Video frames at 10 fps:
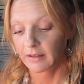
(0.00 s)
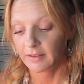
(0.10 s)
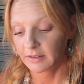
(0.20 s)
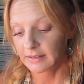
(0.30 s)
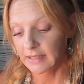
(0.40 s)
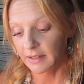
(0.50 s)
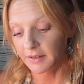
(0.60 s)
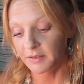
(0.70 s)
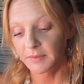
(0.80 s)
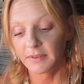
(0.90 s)
The
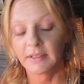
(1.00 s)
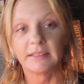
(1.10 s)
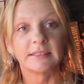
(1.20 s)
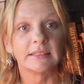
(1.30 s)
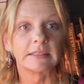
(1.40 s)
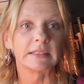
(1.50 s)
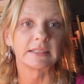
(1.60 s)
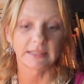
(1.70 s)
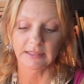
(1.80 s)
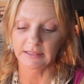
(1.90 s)
second one is this
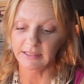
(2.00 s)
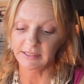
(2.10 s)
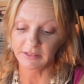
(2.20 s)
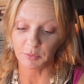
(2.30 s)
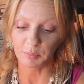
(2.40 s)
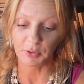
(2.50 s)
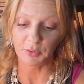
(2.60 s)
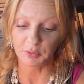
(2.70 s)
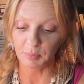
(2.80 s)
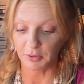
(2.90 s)
60s
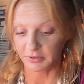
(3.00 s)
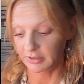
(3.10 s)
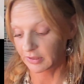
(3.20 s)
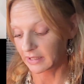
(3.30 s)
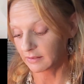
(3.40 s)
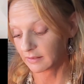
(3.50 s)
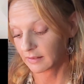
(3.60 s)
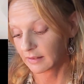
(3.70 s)
pool pottery.